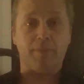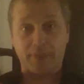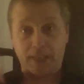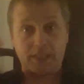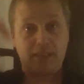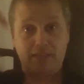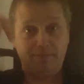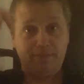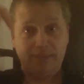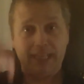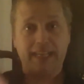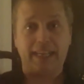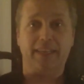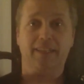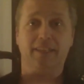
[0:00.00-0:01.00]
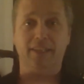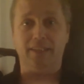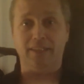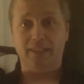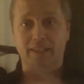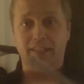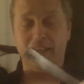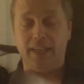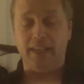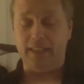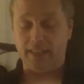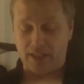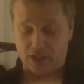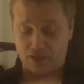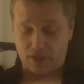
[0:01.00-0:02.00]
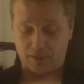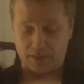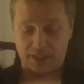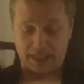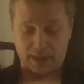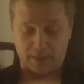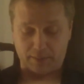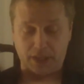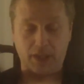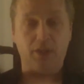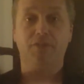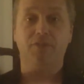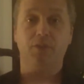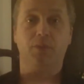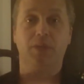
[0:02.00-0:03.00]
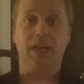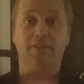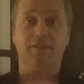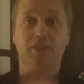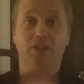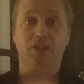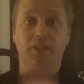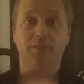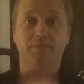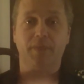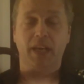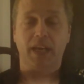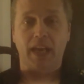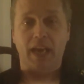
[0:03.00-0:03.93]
There's a link in the description down below if you want to have a look at them.